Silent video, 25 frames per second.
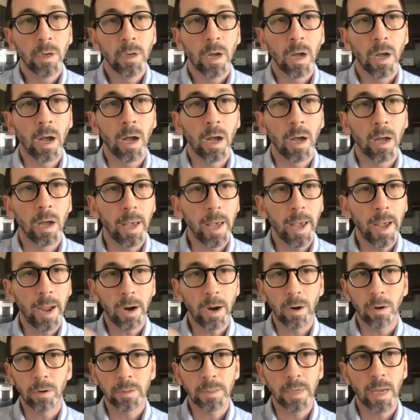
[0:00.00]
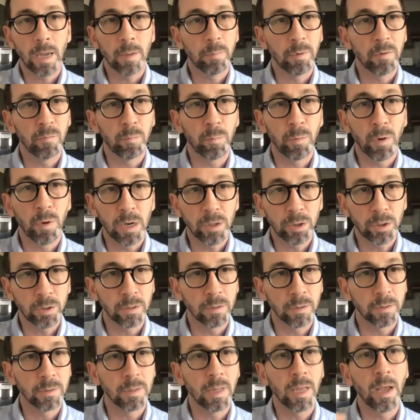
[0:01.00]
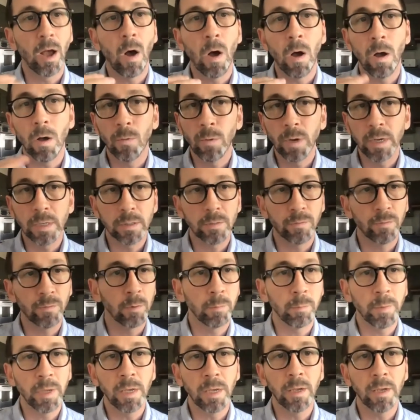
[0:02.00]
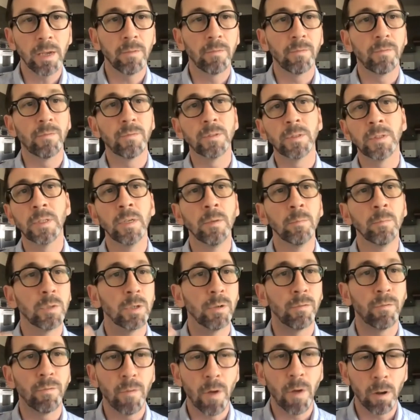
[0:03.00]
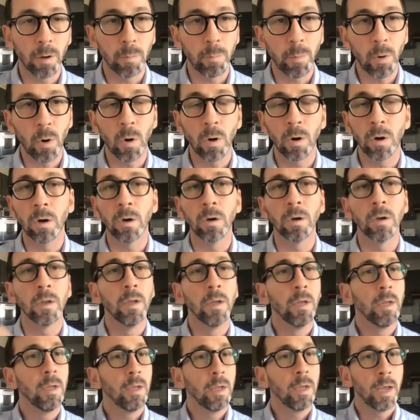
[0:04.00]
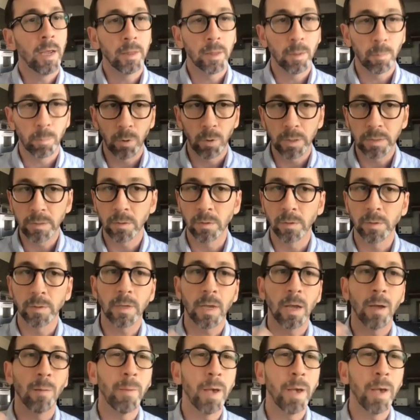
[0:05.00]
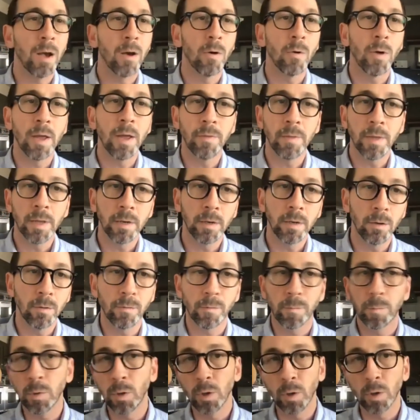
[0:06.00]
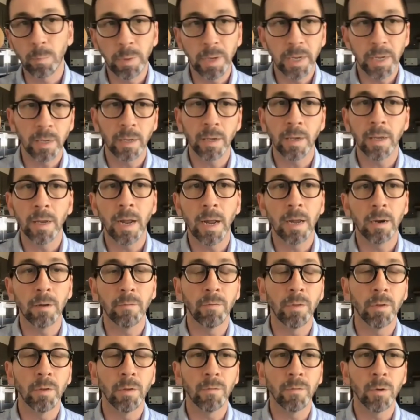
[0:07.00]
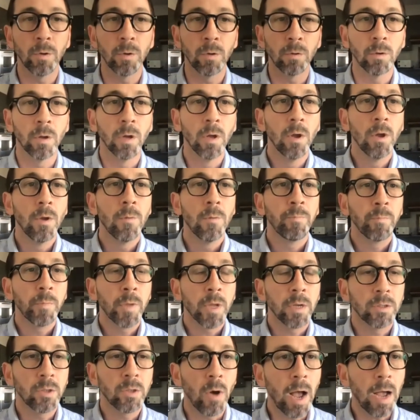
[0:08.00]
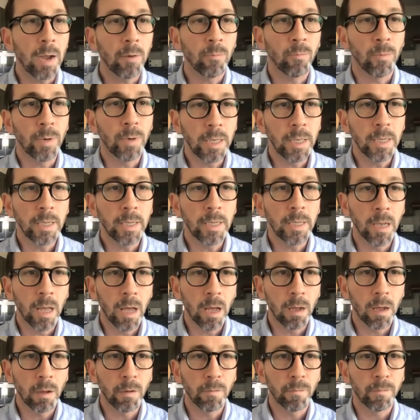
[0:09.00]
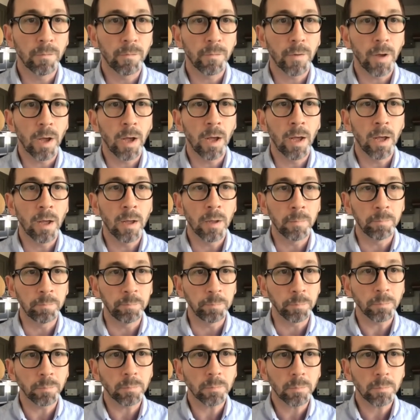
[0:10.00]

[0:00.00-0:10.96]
uh, hair type of brushes. They always, for me, have seemed to fall apart and the bristles come out, and then you are picking it out of the food. So I really love um,